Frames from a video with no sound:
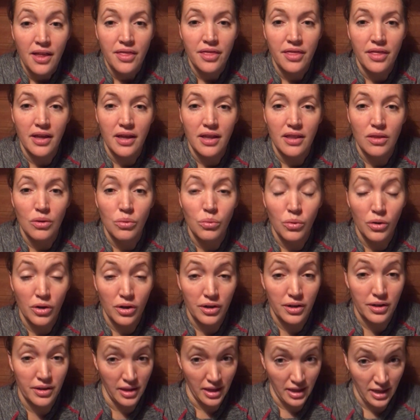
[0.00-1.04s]
that the
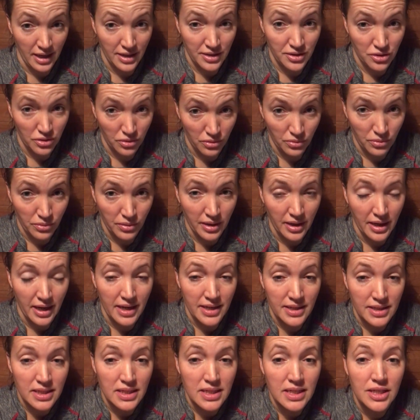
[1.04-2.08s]
work that I do
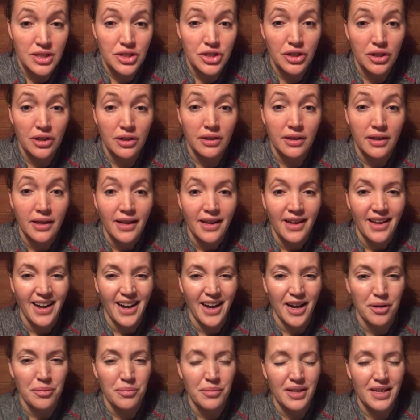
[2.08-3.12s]
as a teacher
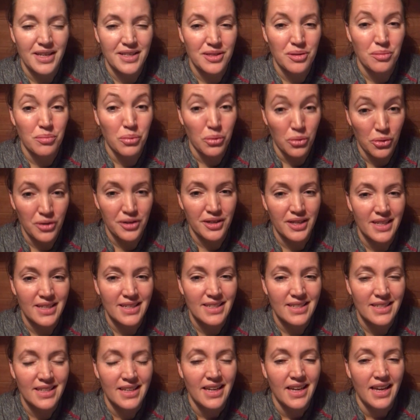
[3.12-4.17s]
um, is
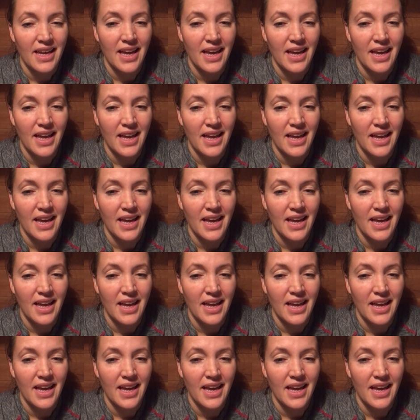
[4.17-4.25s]
important